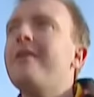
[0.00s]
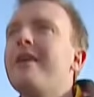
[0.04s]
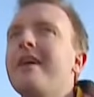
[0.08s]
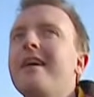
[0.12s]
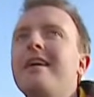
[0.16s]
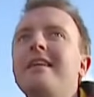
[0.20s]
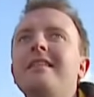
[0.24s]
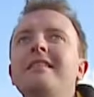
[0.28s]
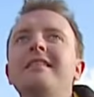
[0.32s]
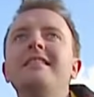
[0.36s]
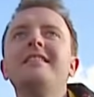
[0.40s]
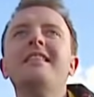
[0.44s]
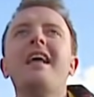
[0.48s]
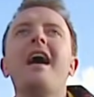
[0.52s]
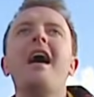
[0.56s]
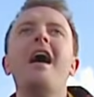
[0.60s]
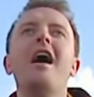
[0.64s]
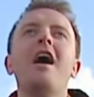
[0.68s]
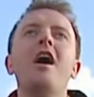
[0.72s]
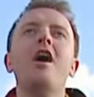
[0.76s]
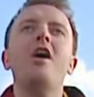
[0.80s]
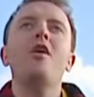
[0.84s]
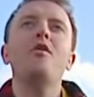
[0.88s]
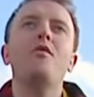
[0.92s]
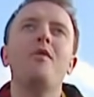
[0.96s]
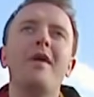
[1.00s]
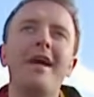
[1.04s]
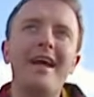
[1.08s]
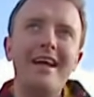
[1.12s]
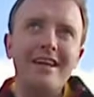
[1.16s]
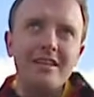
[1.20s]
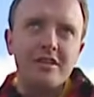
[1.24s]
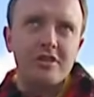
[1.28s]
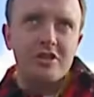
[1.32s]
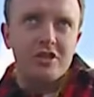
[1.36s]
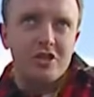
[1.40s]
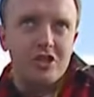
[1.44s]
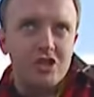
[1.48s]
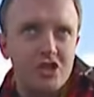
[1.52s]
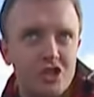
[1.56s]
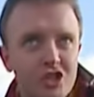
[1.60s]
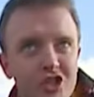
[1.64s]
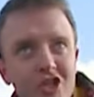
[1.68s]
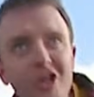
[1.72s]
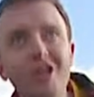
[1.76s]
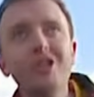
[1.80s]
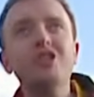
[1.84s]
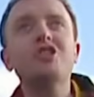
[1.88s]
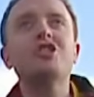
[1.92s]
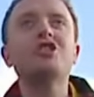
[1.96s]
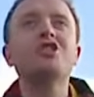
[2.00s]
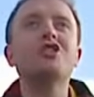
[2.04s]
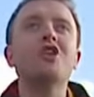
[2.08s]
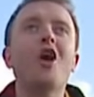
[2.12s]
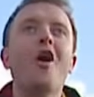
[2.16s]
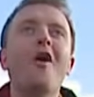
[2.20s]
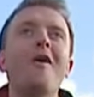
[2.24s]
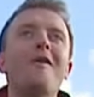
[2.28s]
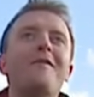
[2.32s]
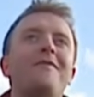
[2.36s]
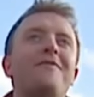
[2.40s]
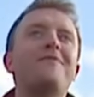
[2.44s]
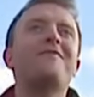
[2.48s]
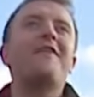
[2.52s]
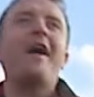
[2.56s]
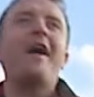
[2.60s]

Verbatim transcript: in there, it's just so